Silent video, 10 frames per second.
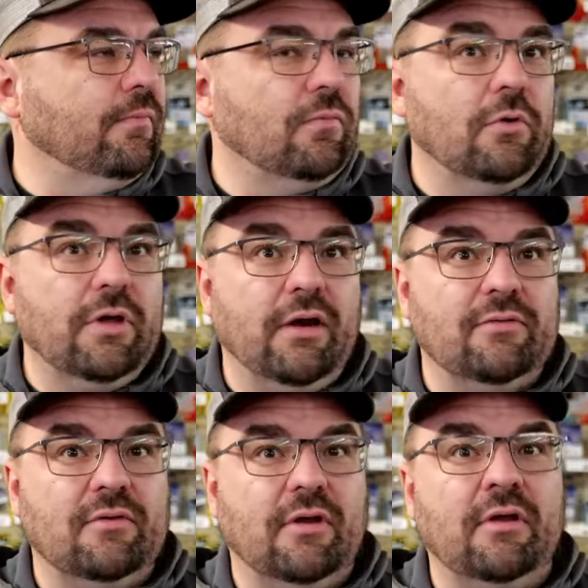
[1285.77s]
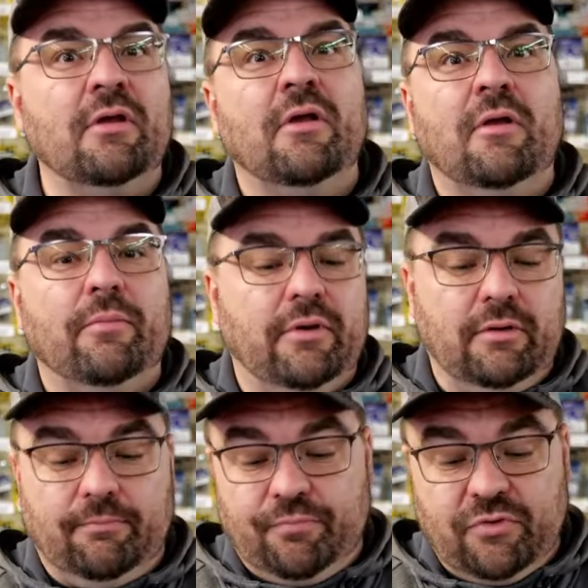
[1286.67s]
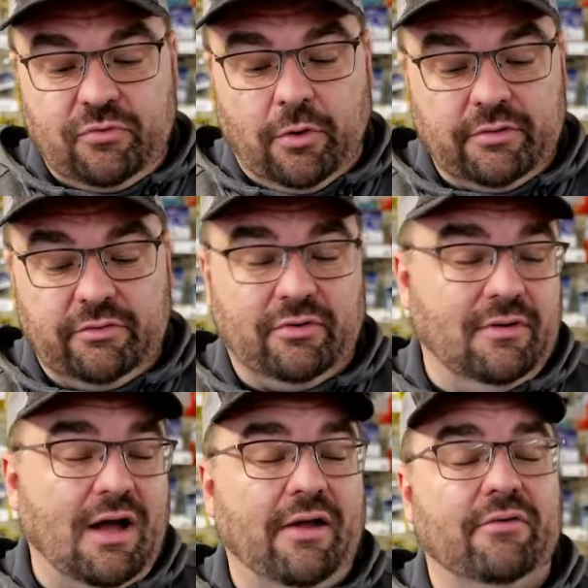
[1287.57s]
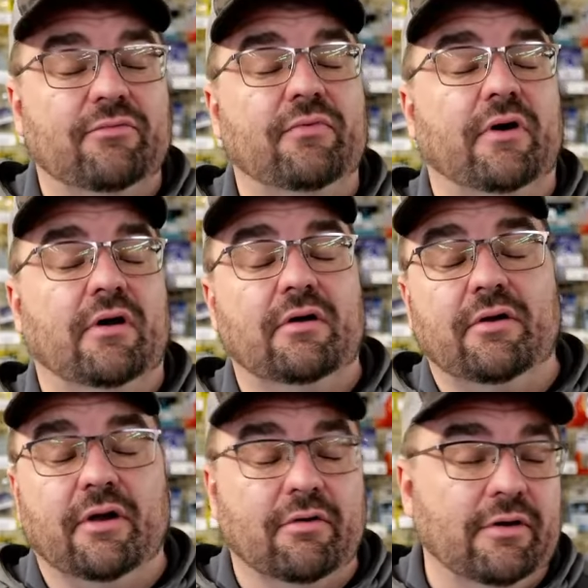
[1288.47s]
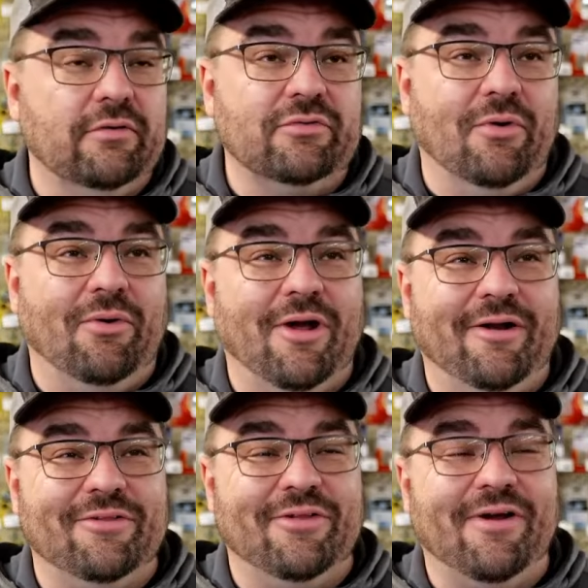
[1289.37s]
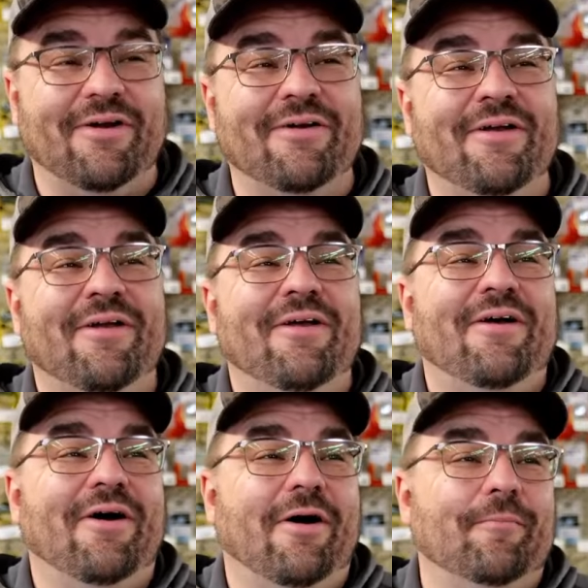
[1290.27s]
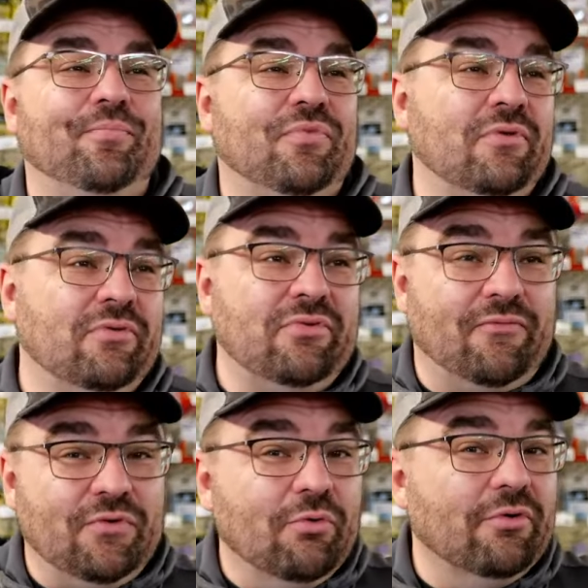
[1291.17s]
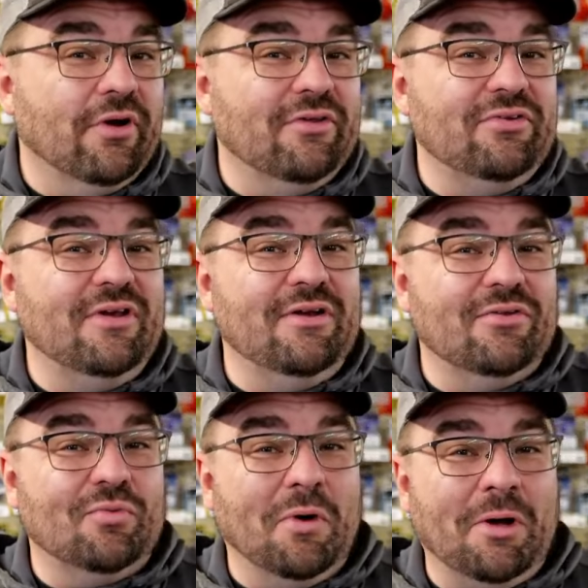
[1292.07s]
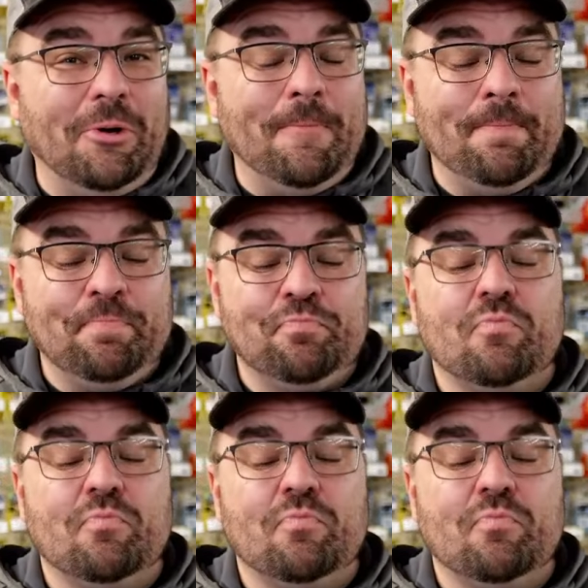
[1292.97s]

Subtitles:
look at it today, but historically there's a lot of aerators going on in there. A few in Racine as well.